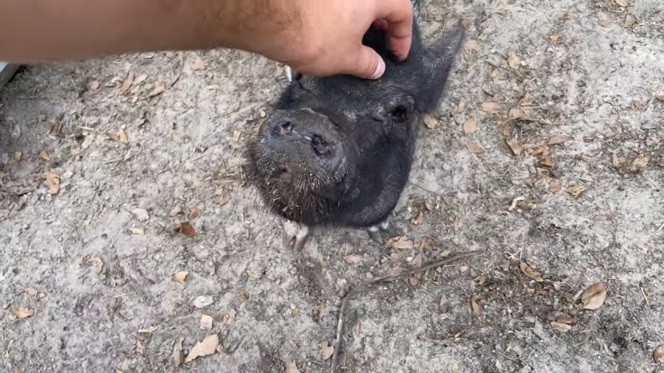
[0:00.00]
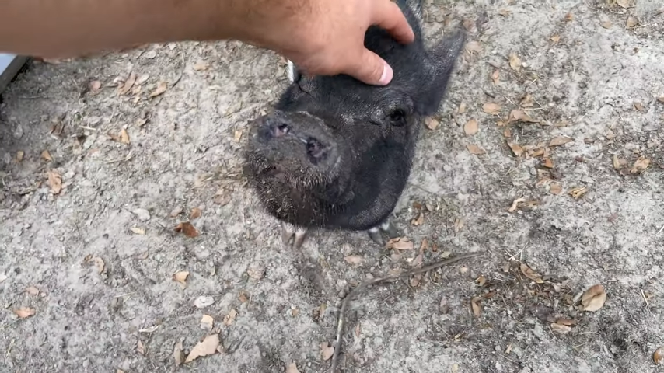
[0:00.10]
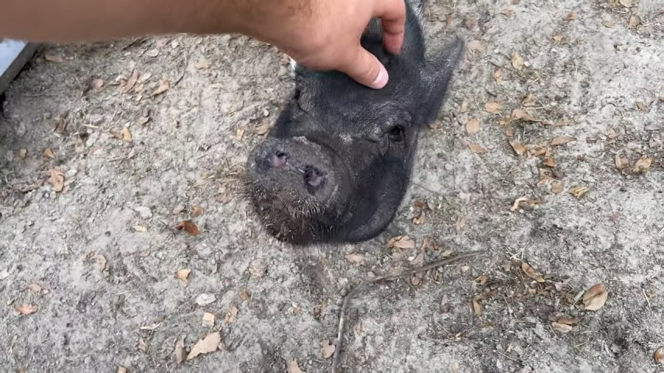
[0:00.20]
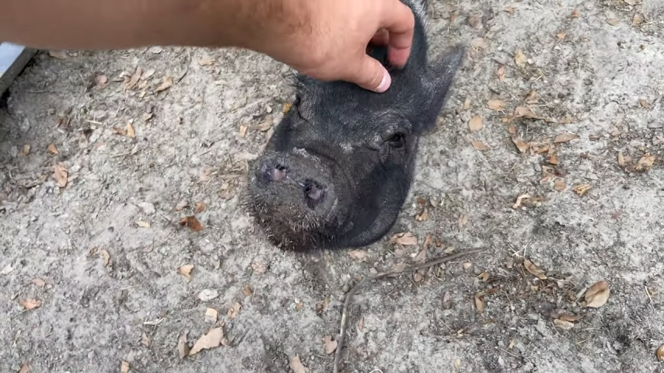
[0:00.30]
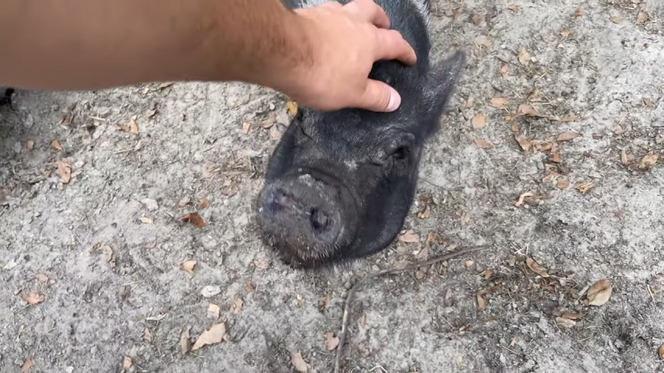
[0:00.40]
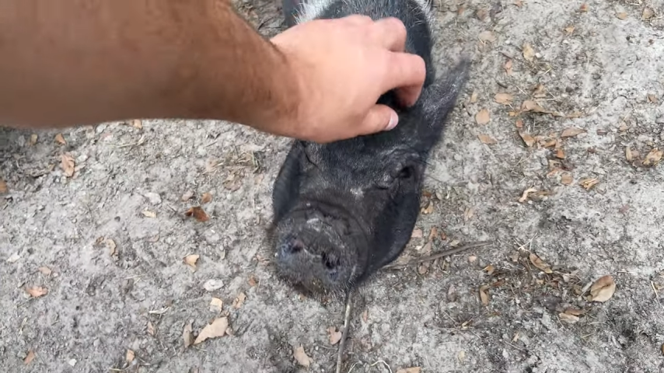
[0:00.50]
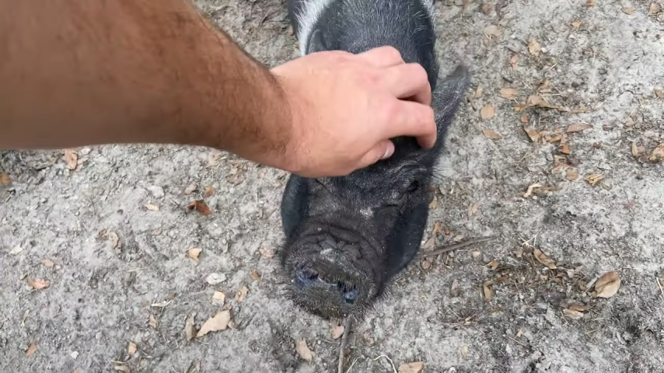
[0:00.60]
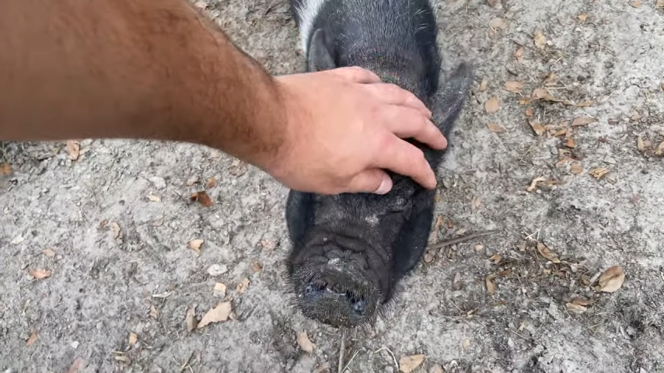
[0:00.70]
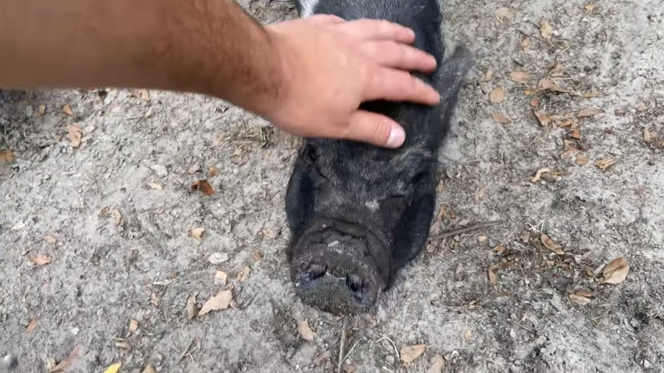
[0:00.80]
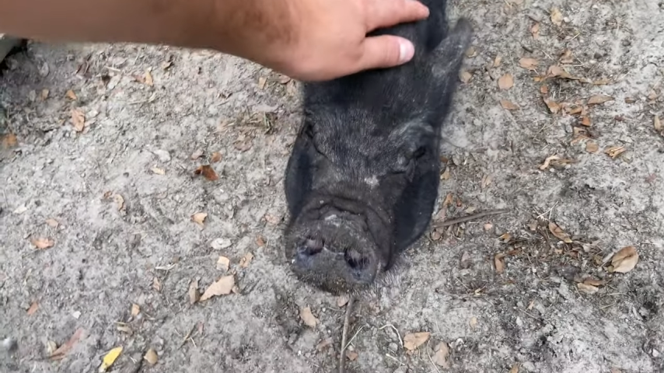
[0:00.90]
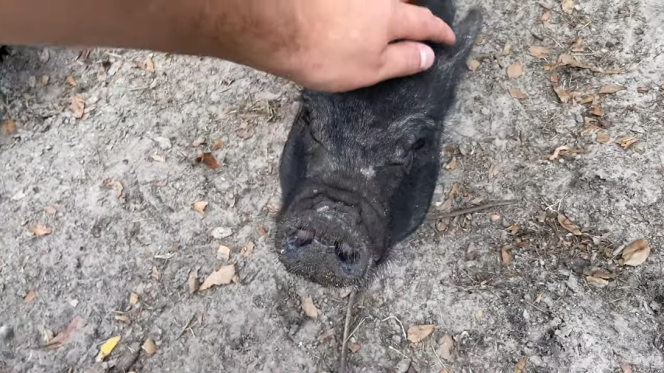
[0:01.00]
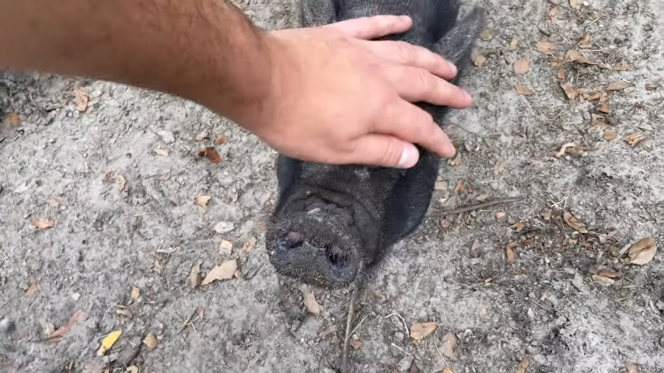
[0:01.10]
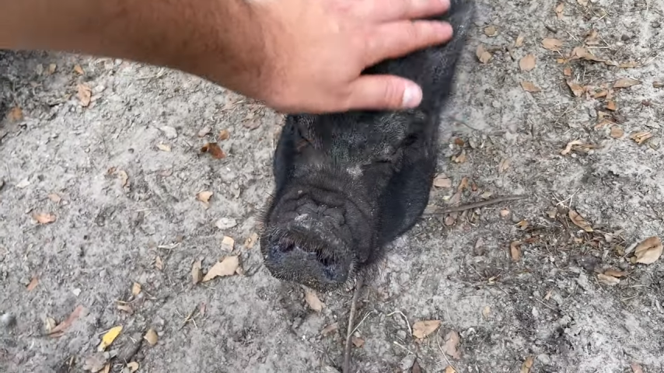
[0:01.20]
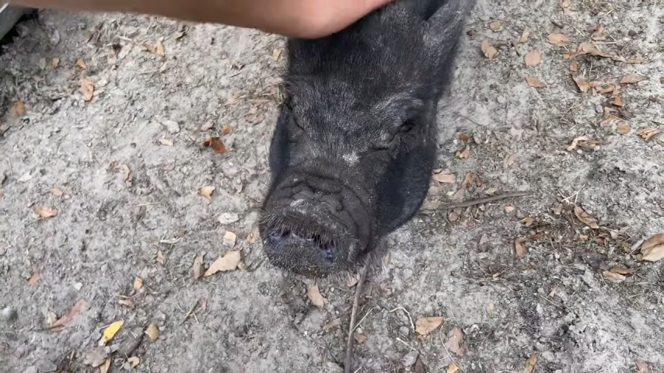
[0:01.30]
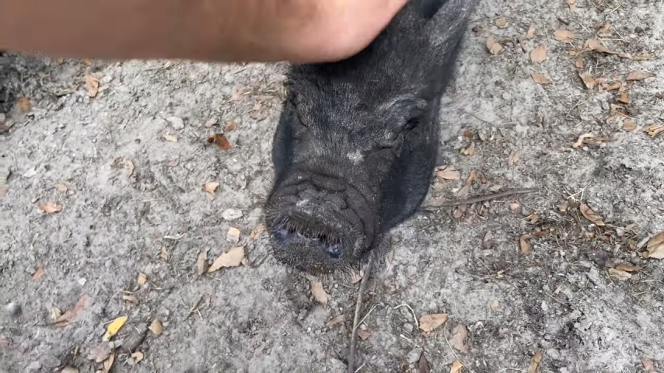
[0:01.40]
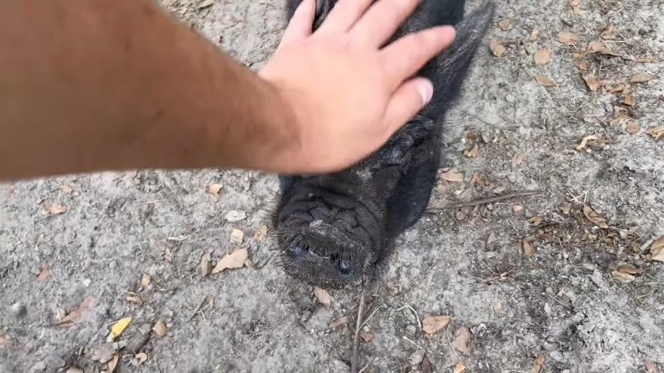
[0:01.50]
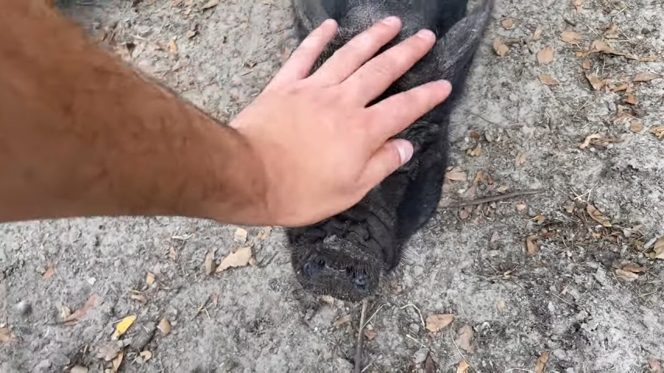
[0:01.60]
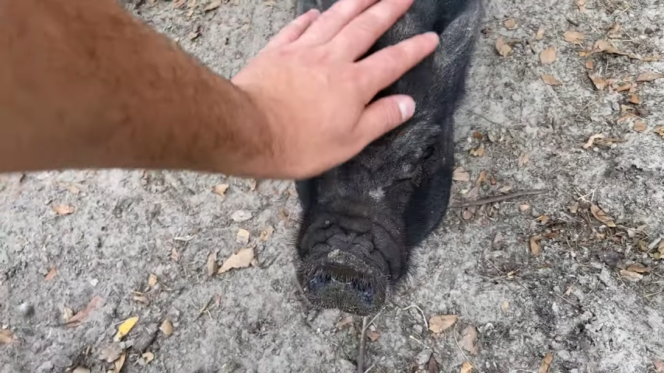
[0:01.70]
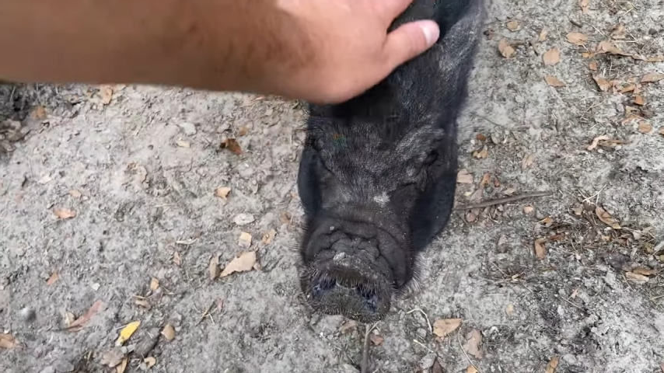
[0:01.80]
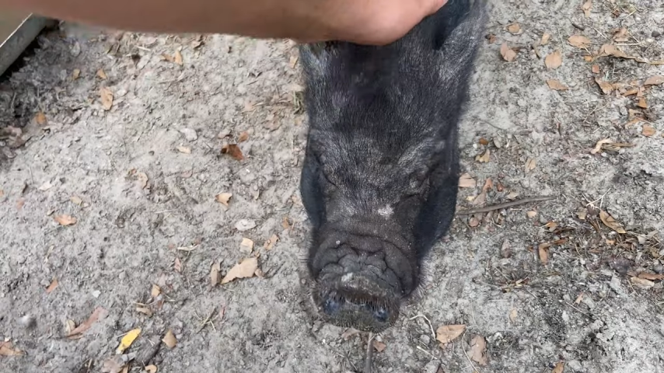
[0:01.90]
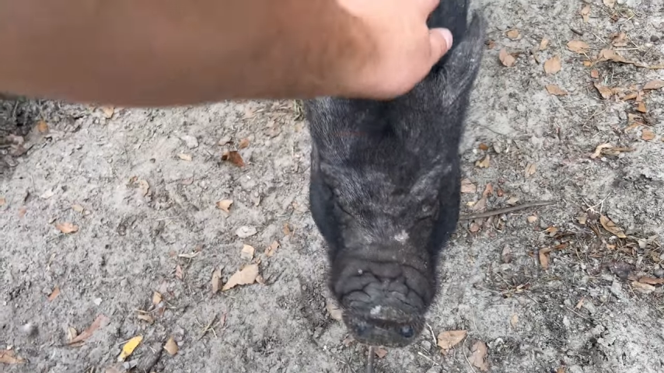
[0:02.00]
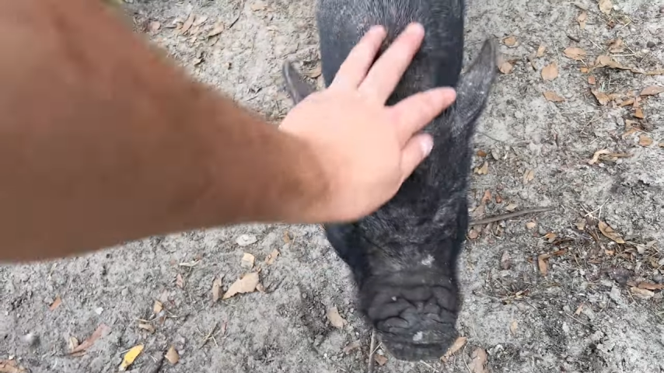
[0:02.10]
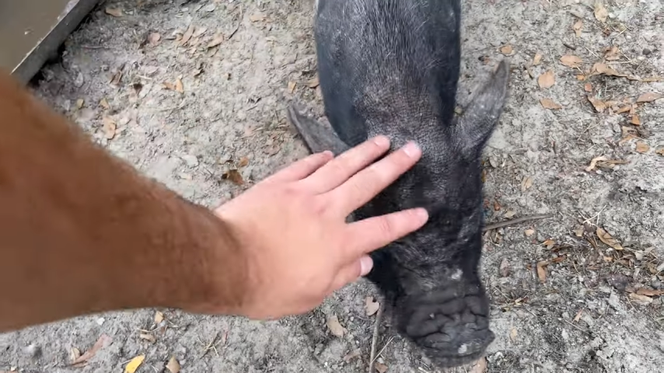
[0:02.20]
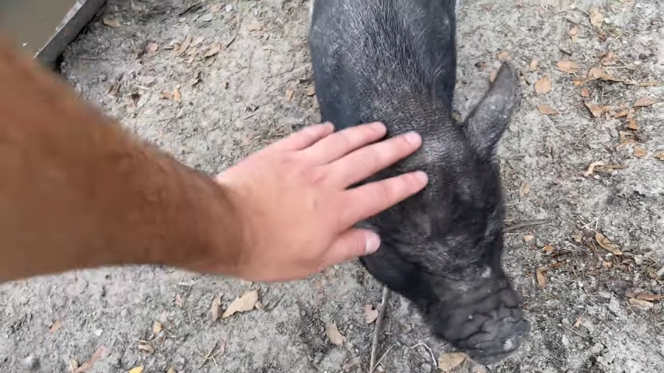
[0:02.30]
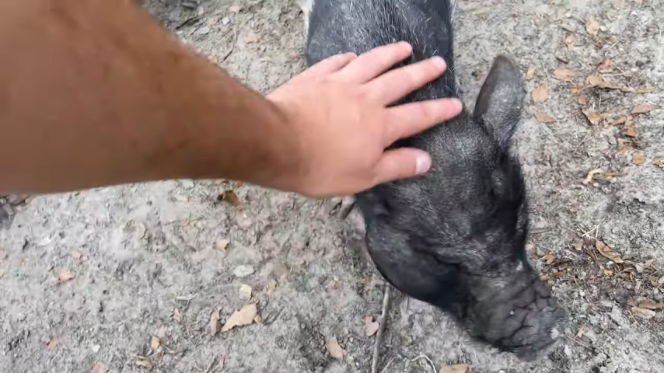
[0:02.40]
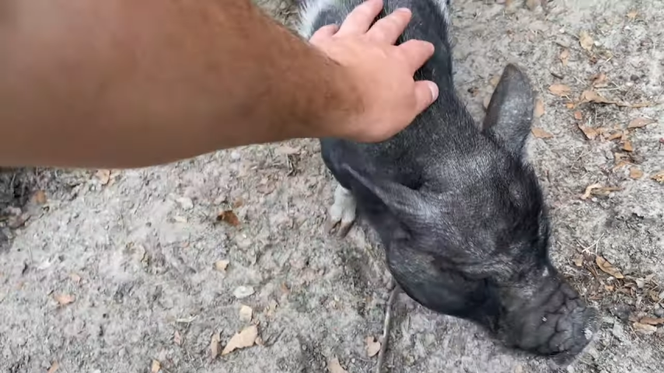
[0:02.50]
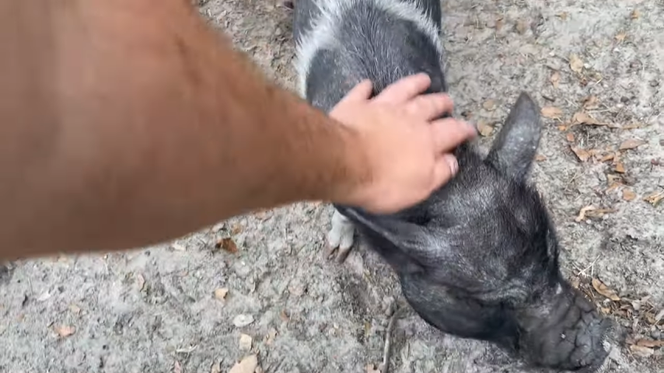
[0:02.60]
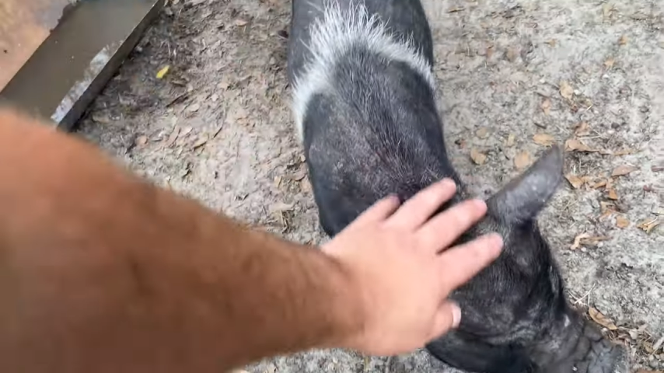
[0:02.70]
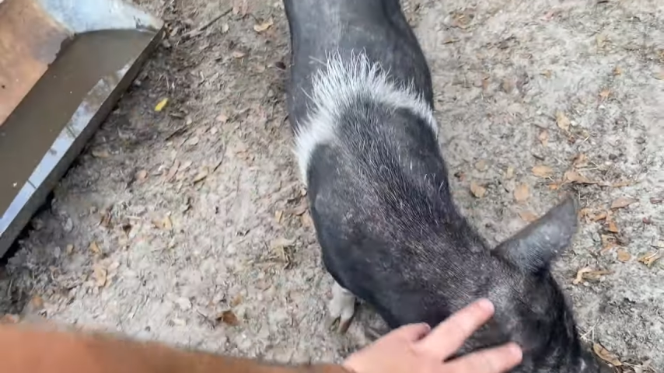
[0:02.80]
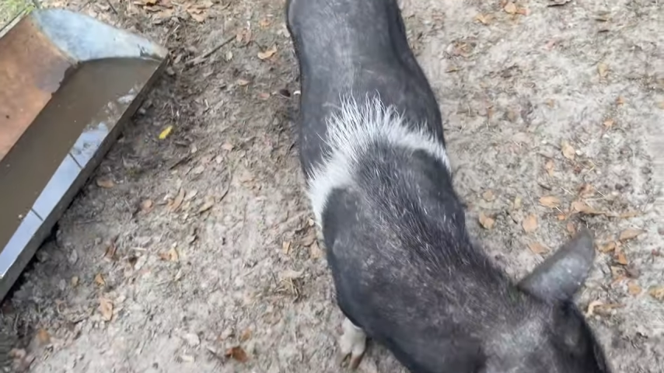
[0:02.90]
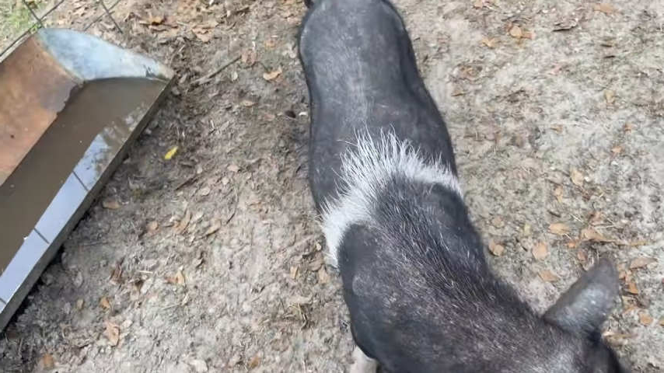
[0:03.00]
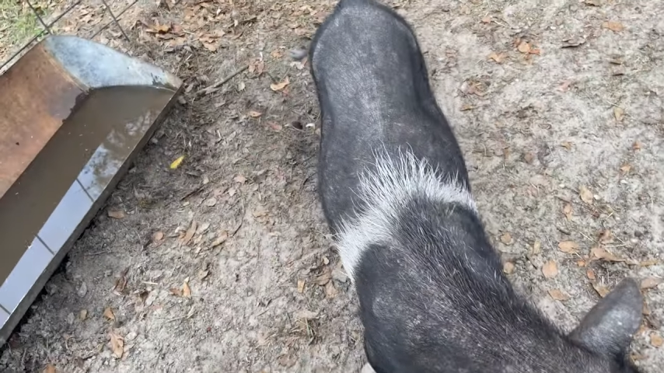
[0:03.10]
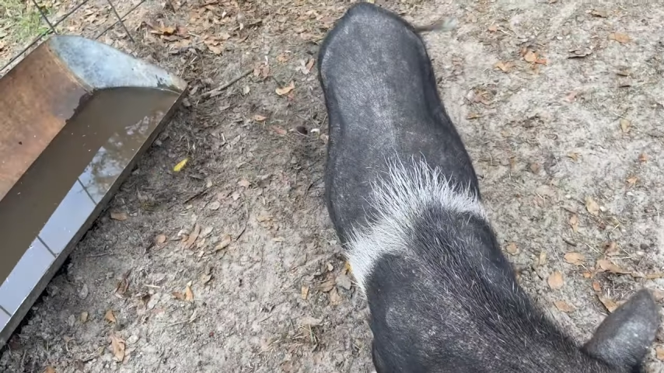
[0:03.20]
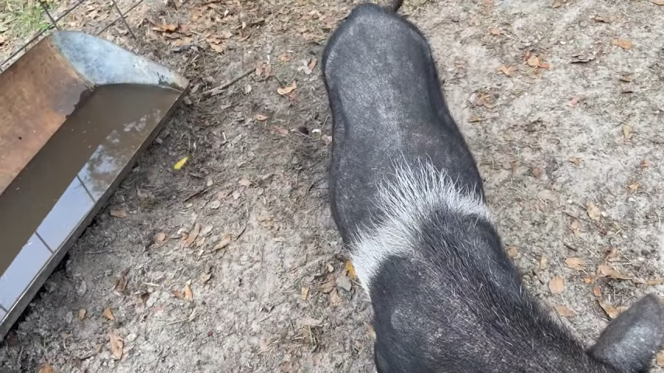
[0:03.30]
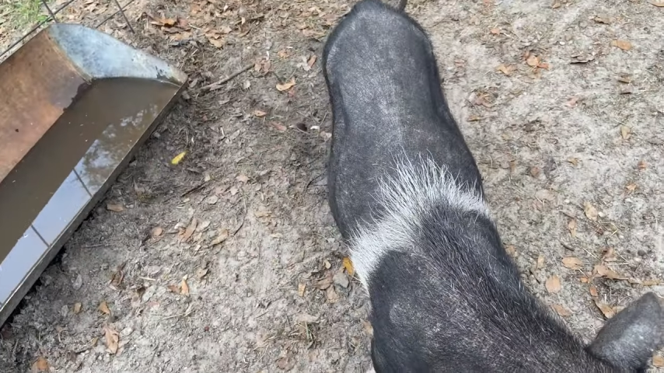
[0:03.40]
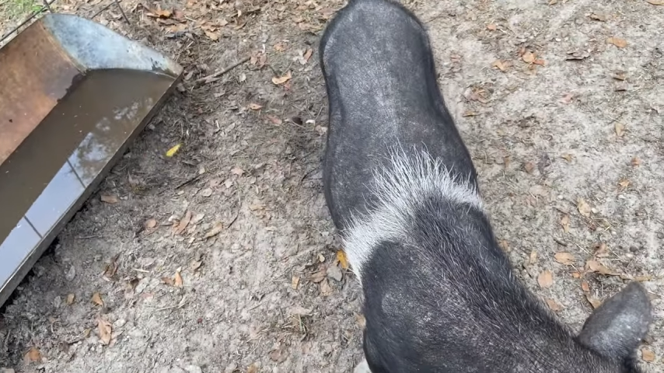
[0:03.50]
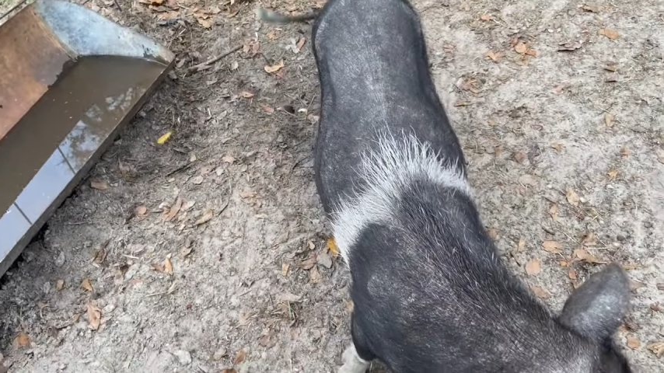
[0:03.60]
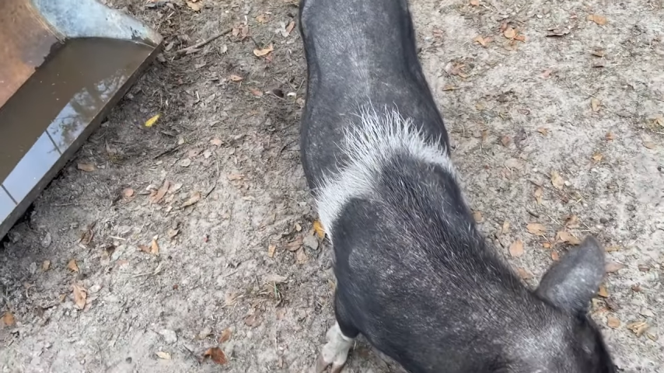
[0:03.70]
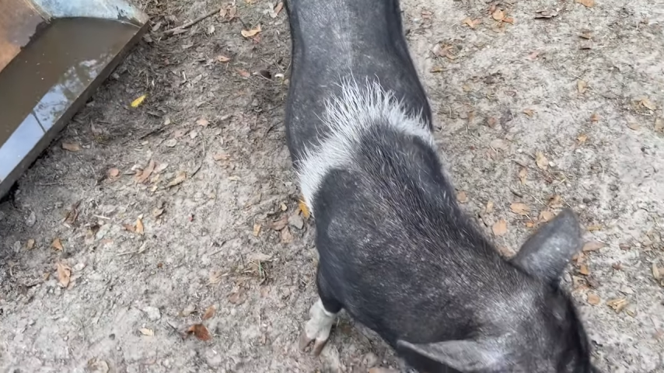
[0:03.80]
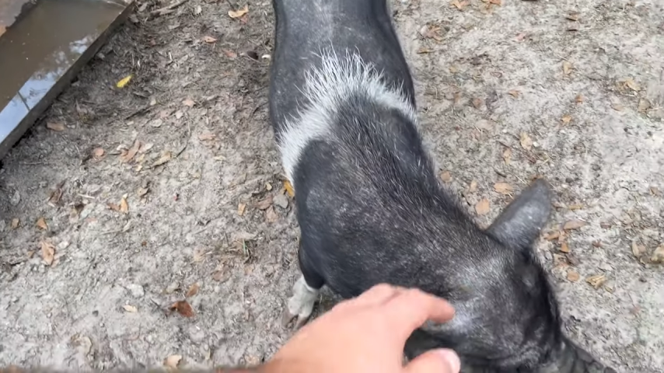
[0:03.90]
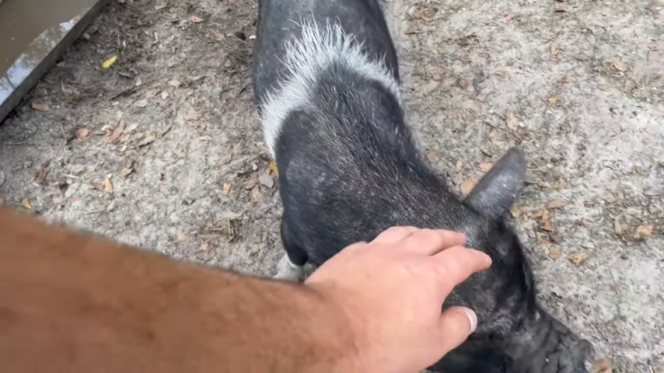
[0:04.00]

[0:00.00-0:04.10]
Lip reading: (no speaker visible)